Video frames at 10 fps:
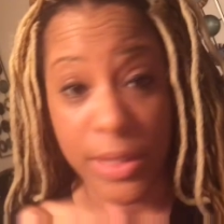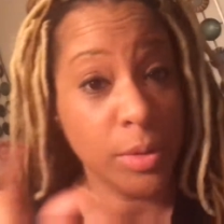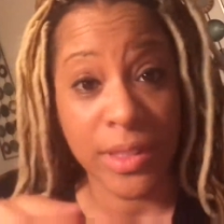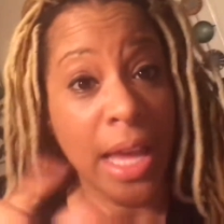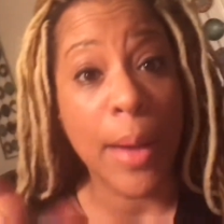It
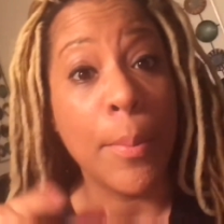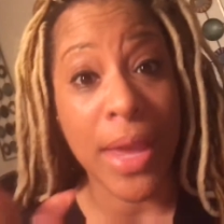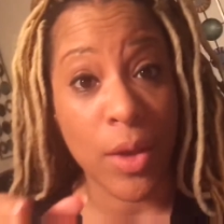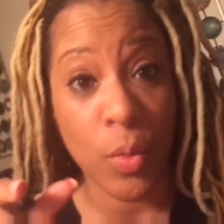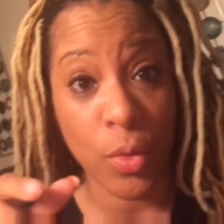was not
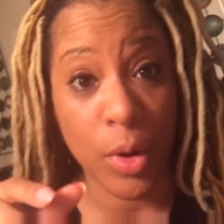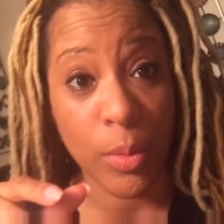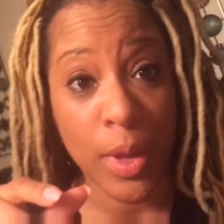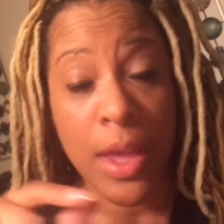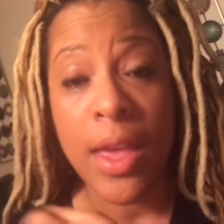May warm.
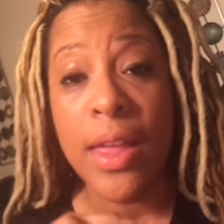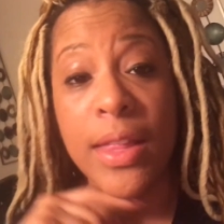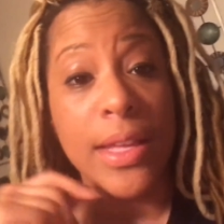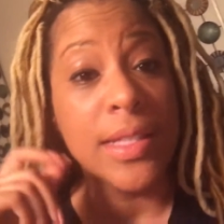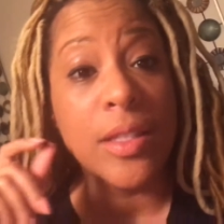
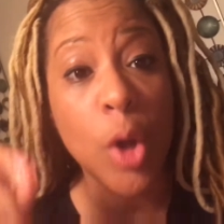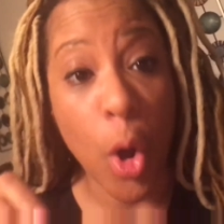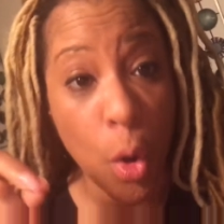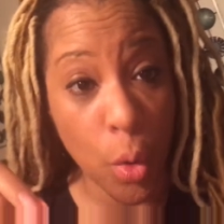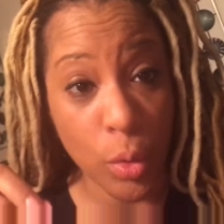It's
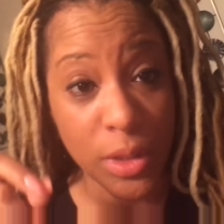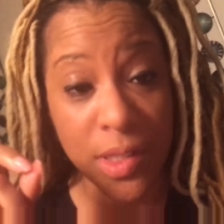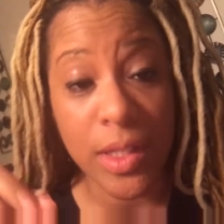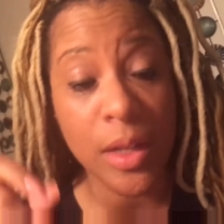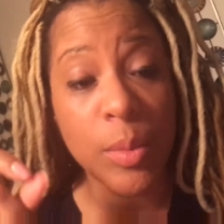cold.
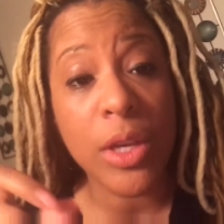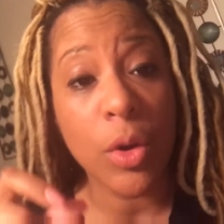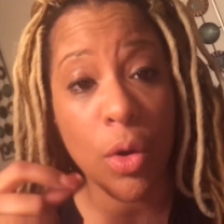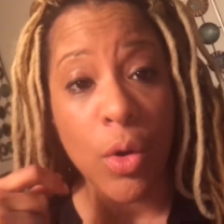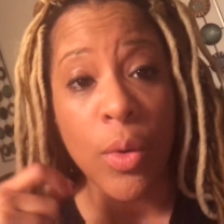It's going to be
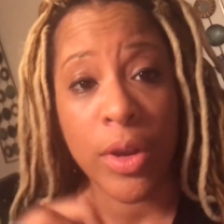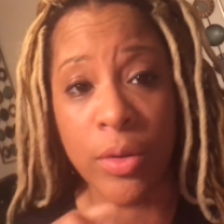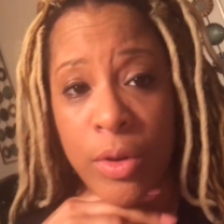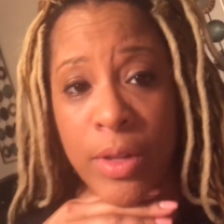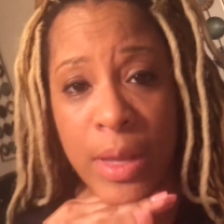cold when
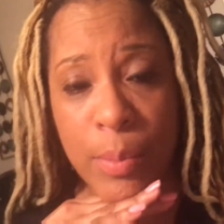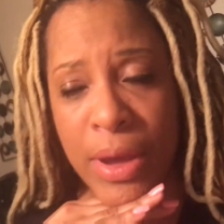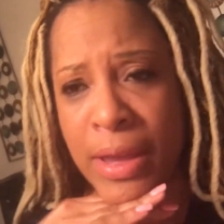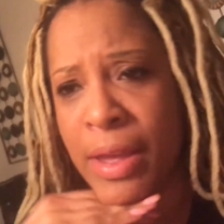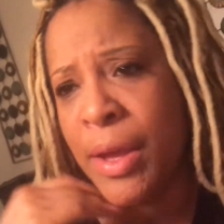you're on that
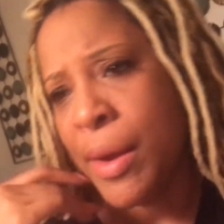bike.